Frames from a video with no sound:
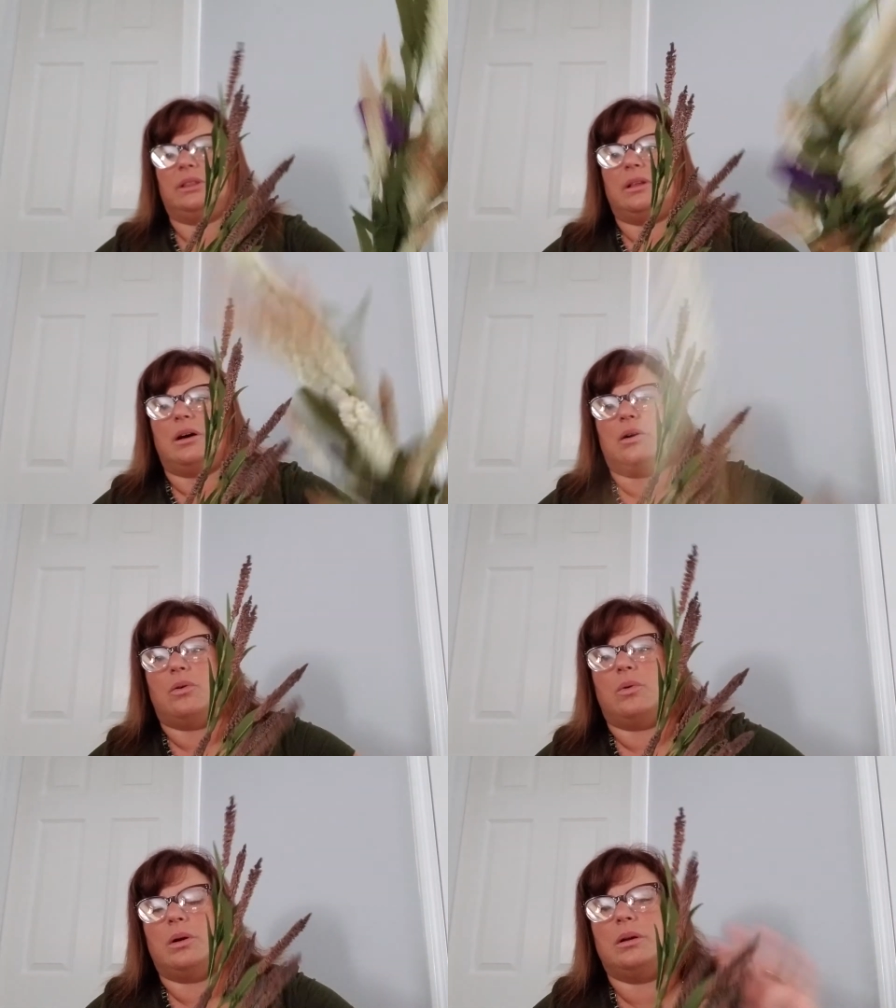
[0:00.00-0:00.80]

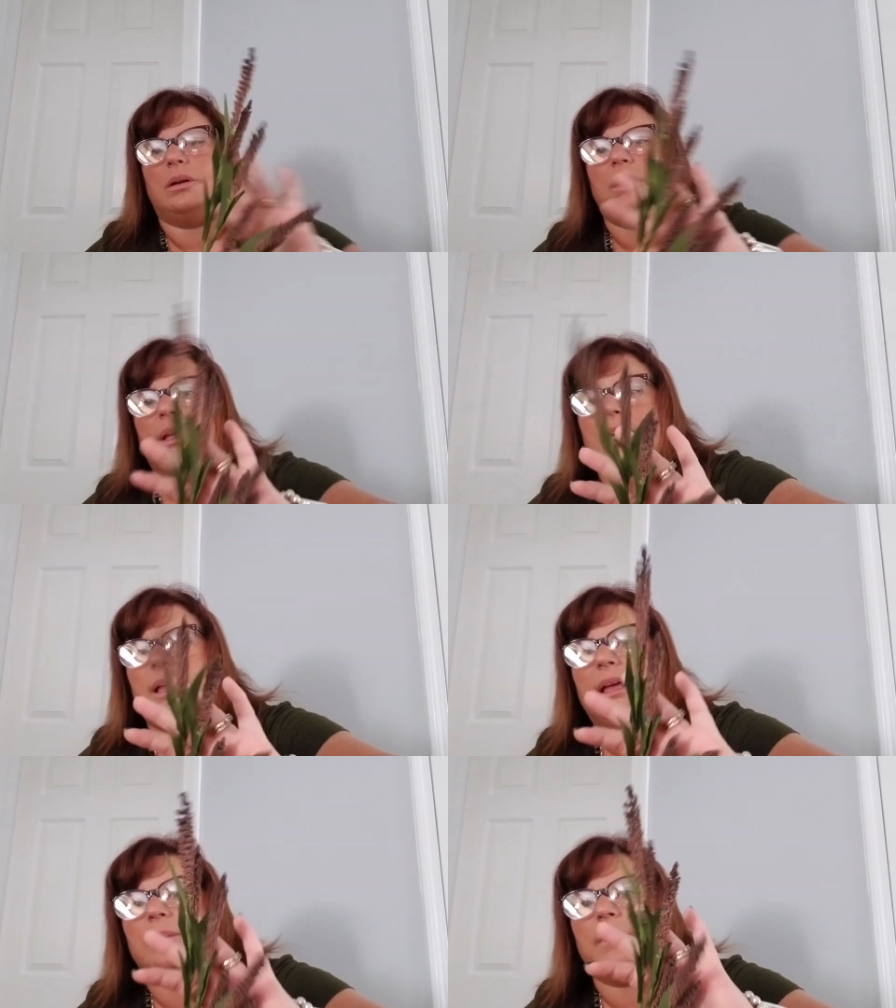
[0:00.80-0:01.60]
though
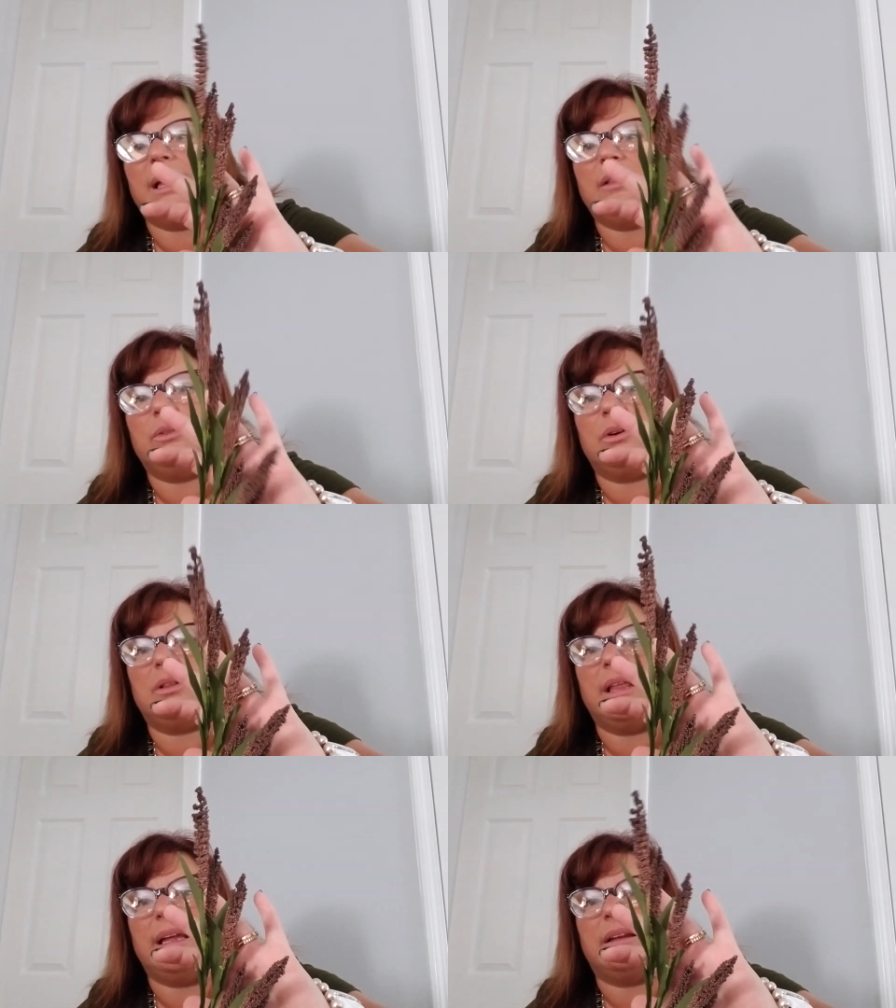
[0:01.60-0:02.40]
it might look
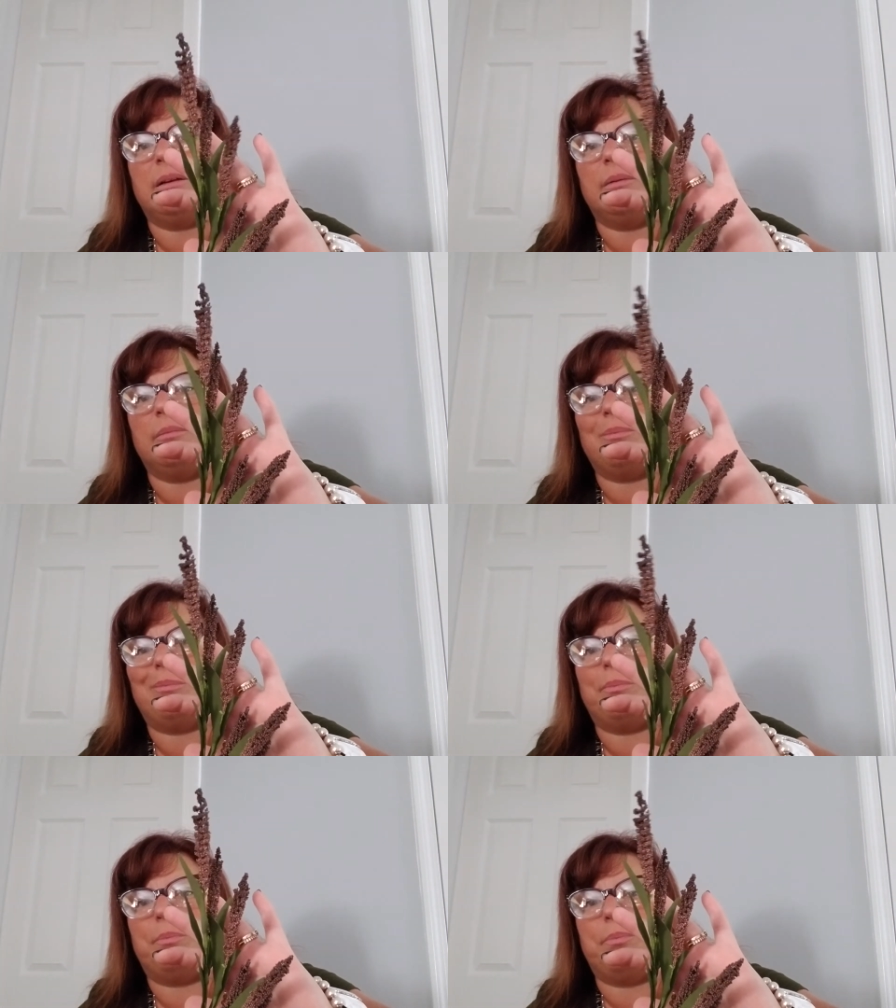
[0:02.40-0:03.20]
like
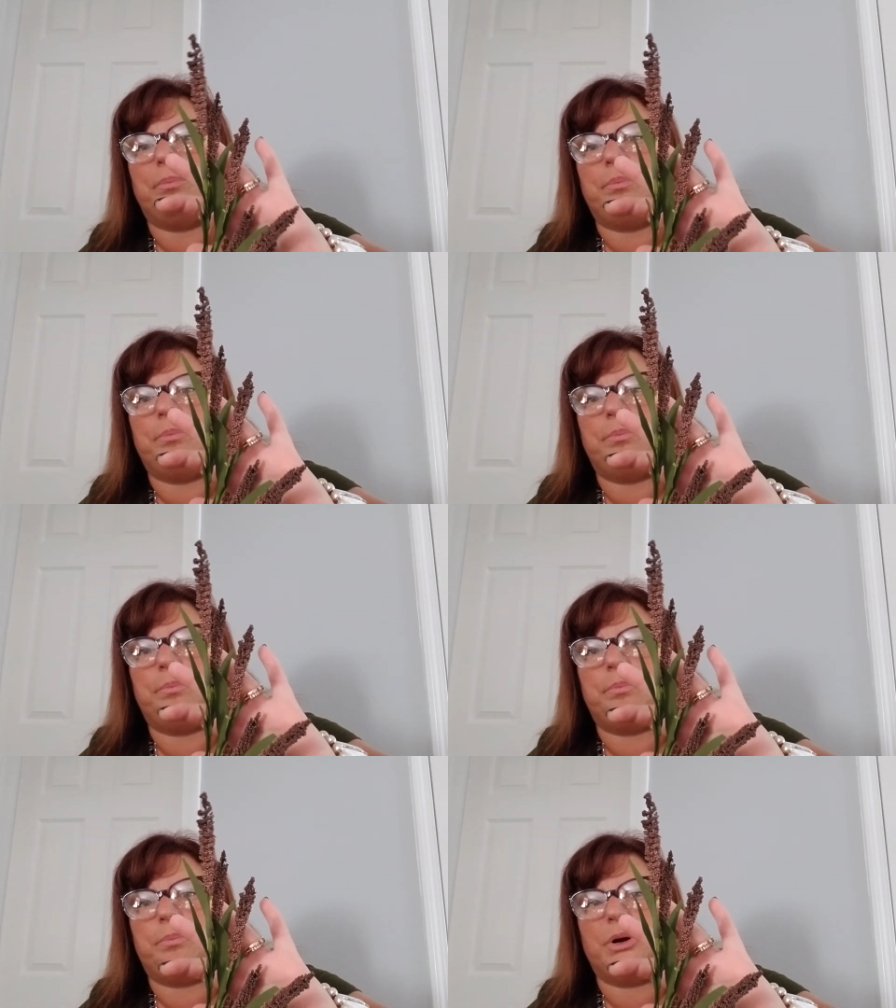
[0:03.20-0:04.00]

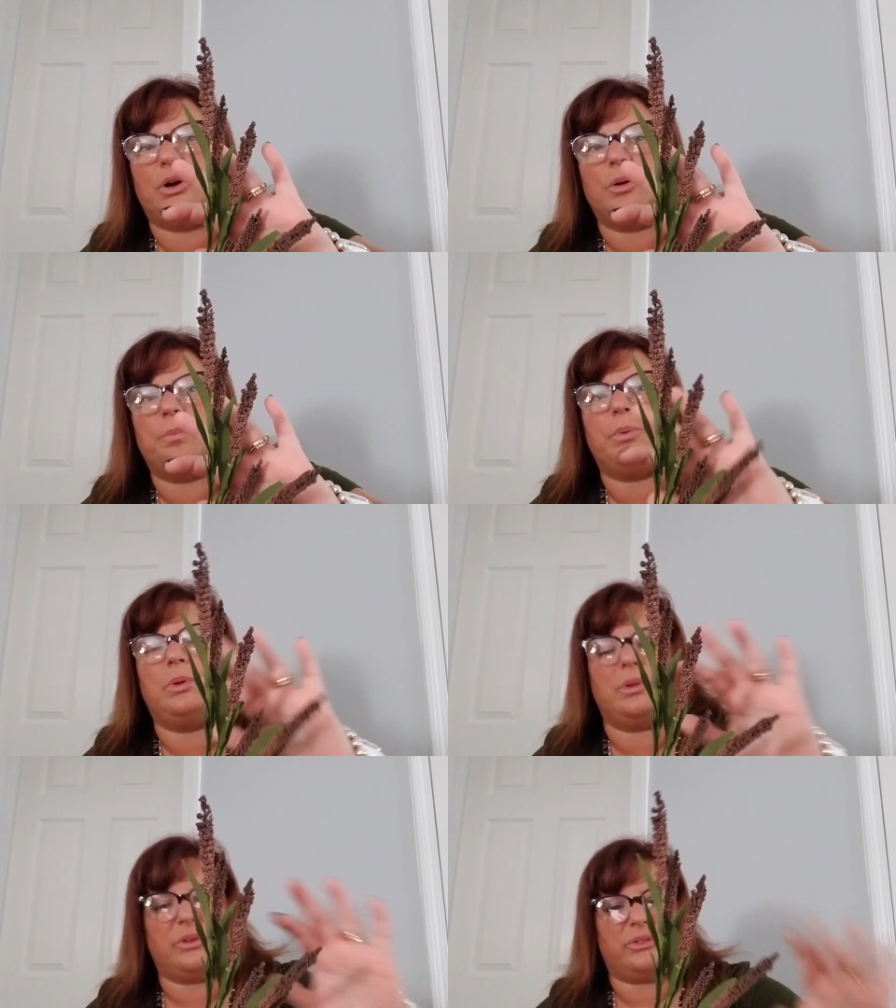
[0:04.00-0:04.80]

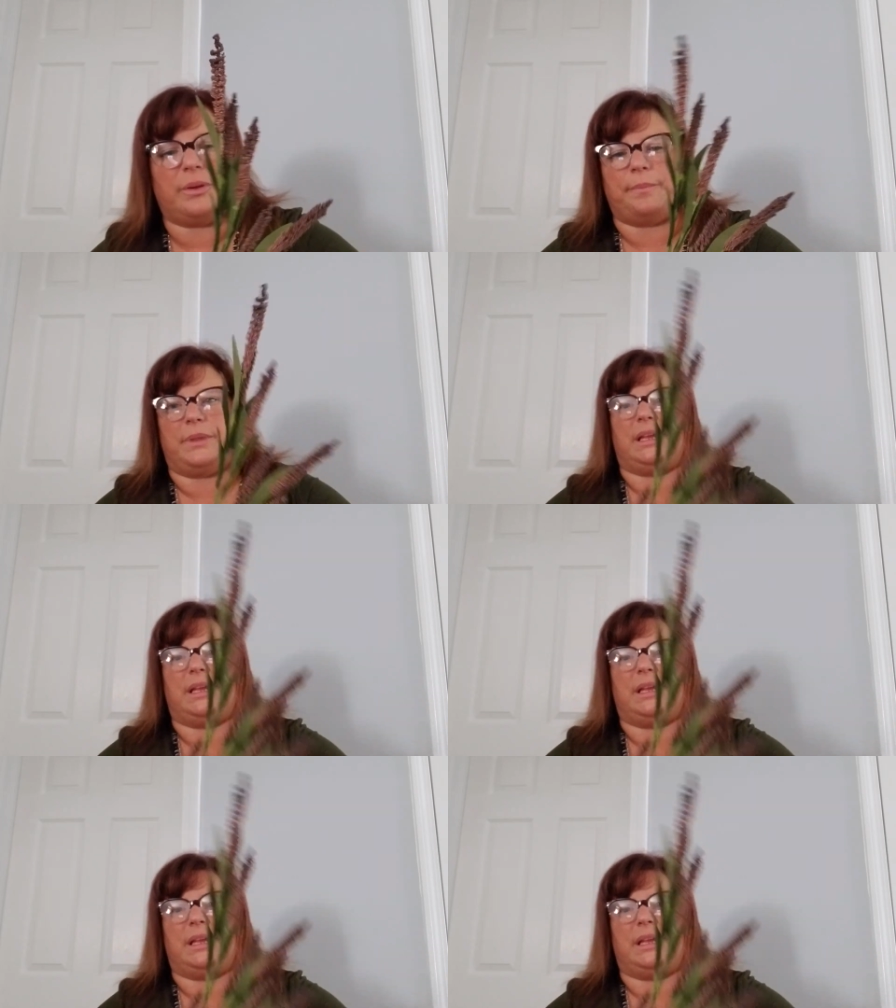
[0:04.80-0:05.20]
purple or something.